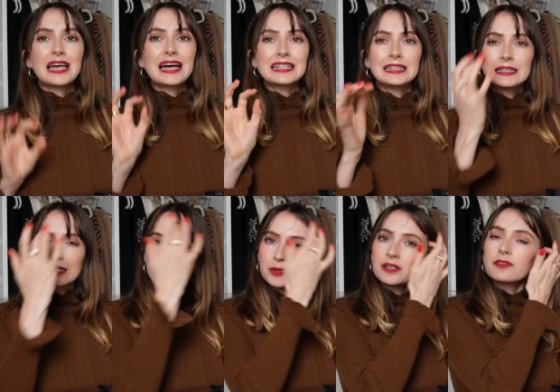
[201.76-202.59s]
add a
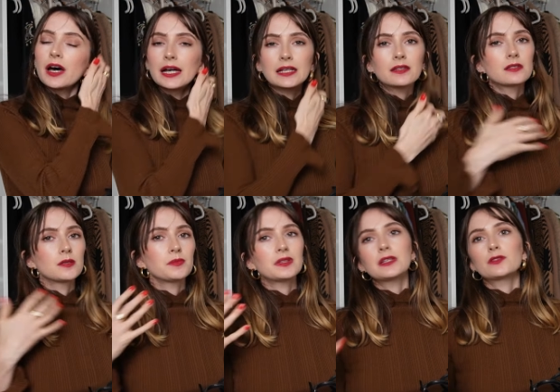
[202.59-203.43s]
little bit of height,
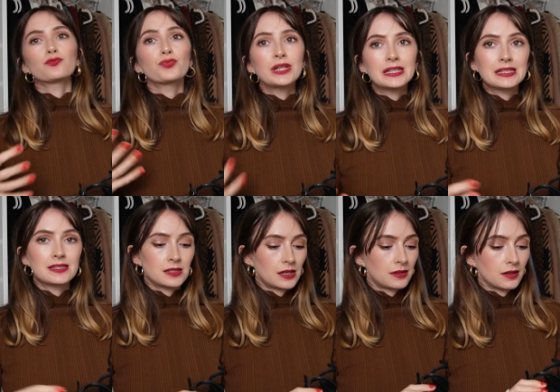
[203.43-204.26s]
something that's
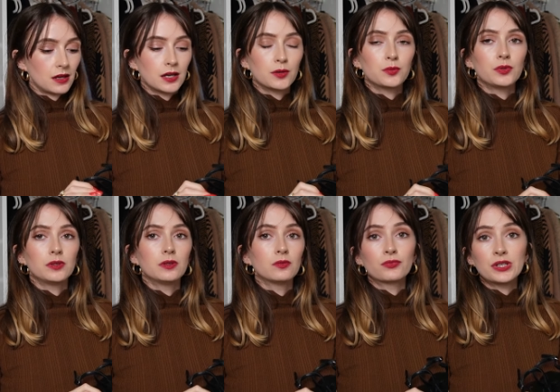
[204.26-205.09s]
realistic that I
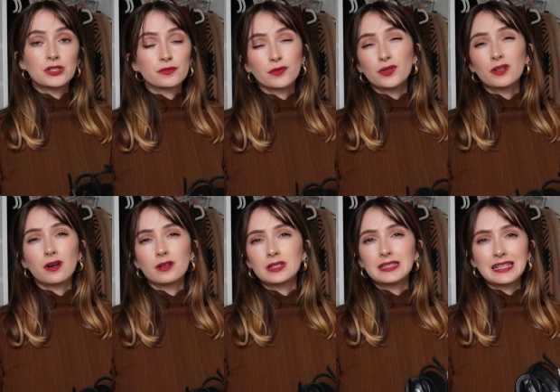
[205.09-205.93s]
will reach for
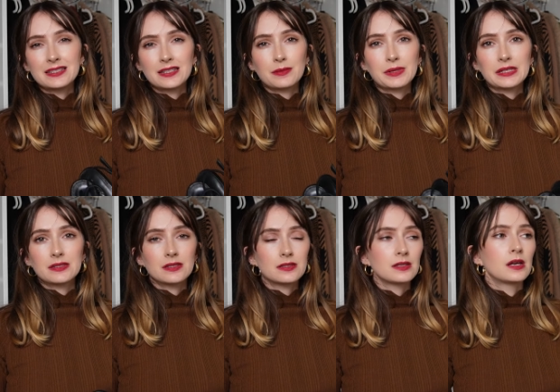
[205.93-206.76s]
on a day-to-day
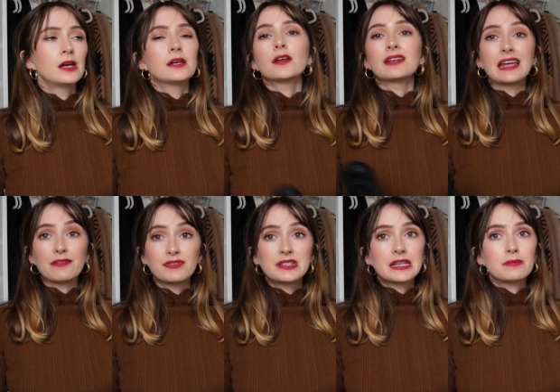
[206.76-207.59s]
basis, not an
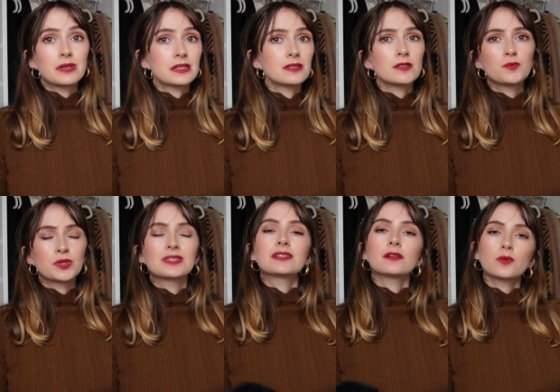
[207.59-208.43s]
everyday basis,
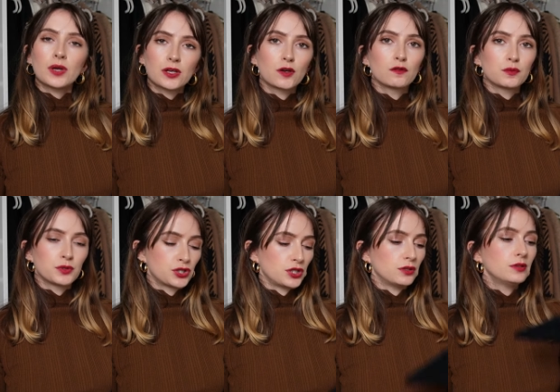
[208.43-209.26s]
but still quite a comfortable
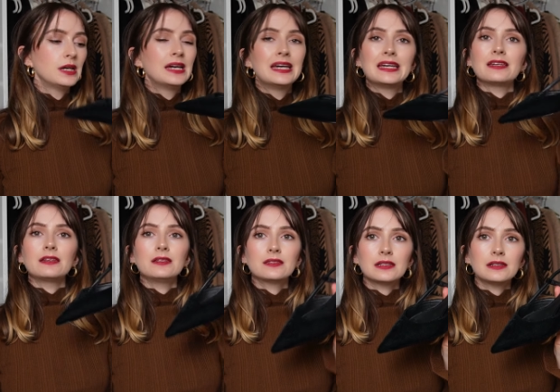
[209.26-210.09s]
shoe,
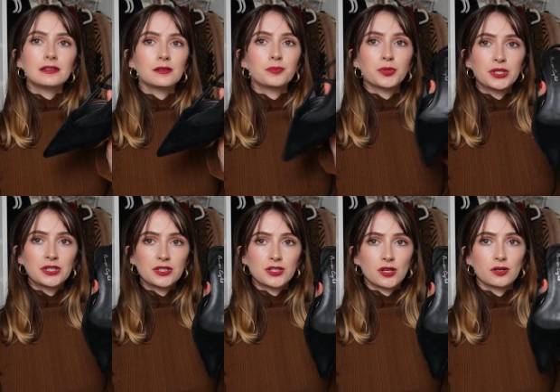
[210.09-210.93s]
is a little
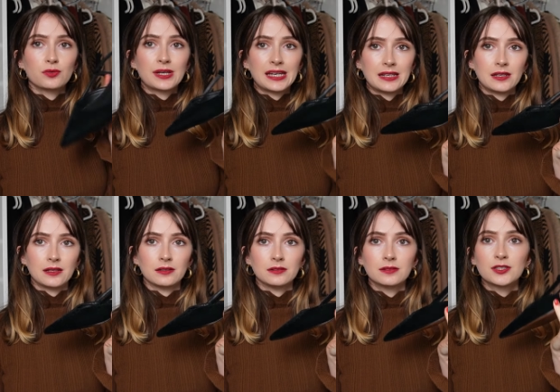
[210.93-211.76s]
pointed toe kitten
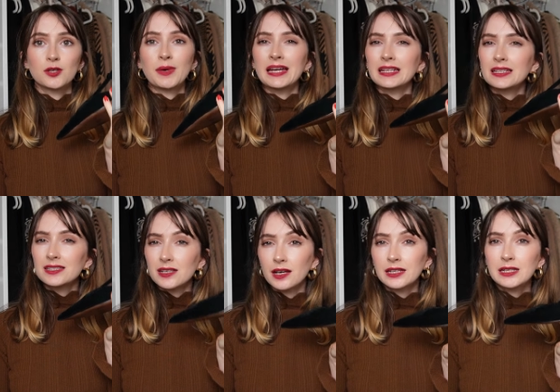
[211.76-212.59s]
heel. So I'm adding a
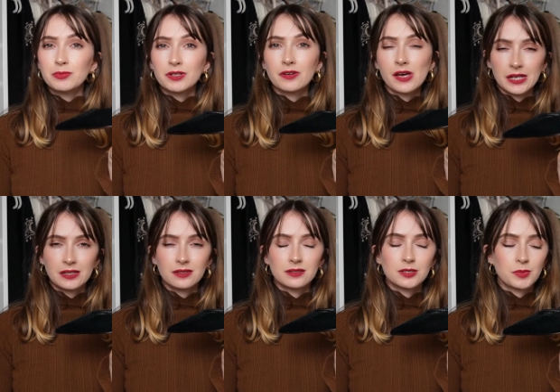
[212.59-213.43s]
tiny bit of
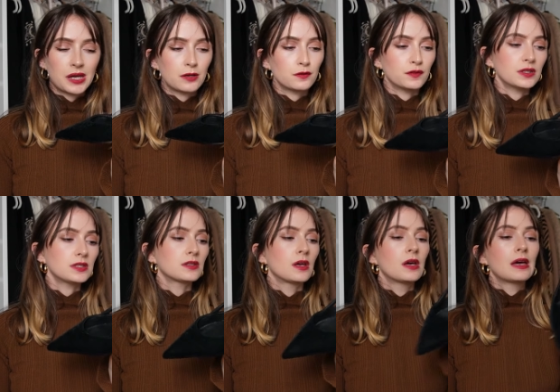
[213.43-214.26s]
height to my outfits,